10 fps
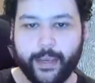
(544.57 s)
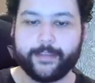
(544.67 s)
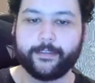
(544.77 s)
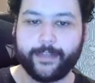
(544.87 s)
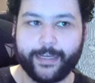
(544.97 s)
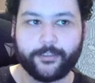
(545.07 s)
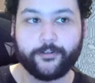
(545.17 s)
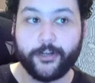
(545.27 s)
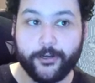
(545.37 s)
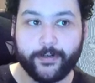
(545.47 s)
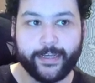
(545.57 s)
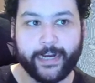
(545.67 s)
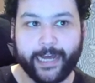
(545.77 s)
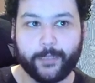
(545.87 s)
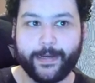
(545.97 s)
And the last unknown in
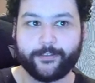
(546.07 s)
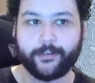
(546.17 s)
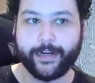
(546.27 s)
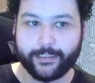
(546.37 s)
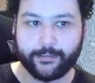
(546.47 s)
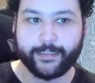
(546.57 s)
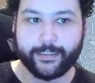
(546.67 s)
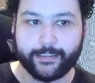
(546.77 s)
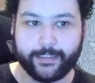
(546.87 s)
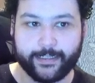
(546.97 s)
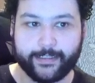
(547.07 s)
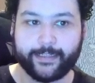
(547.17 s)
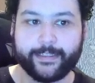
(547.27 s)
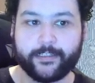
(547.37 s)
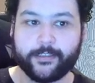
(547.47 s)
Alabaster Icelands is
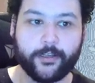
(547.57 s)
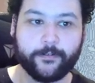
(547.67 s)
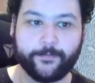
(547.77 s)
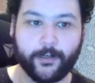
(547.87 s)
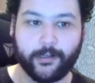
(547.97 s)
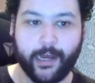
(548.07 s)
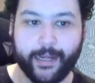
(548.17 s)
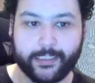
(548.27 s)
at the Snowfall Hot